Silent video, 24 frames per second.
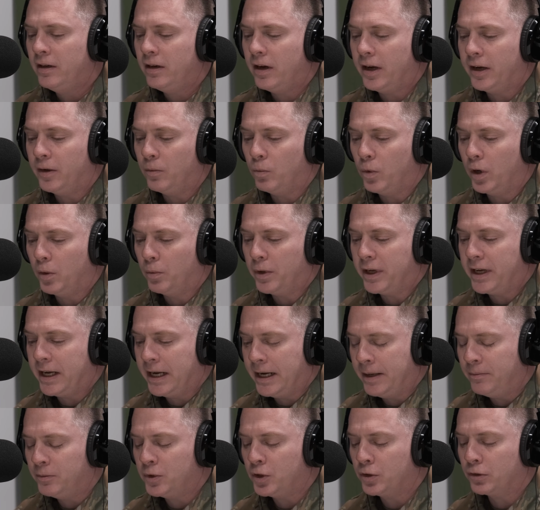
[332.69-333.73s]
And what we
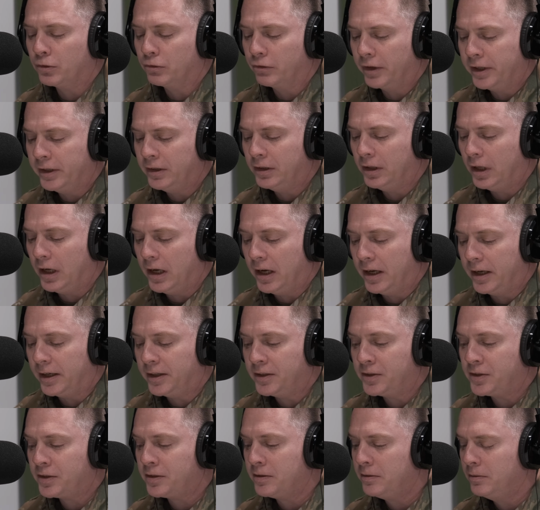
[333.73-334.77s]
came to
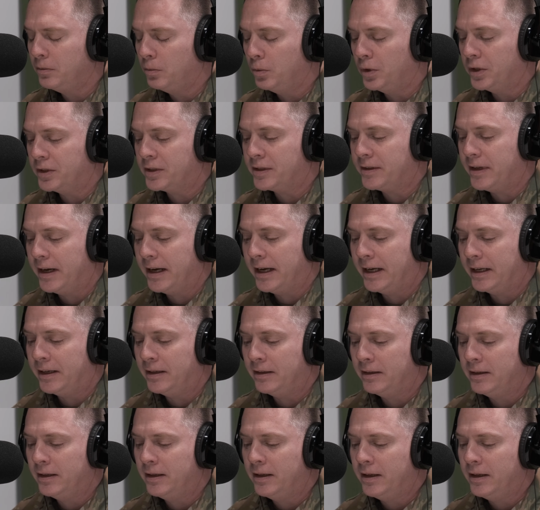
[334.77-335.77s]
realize was that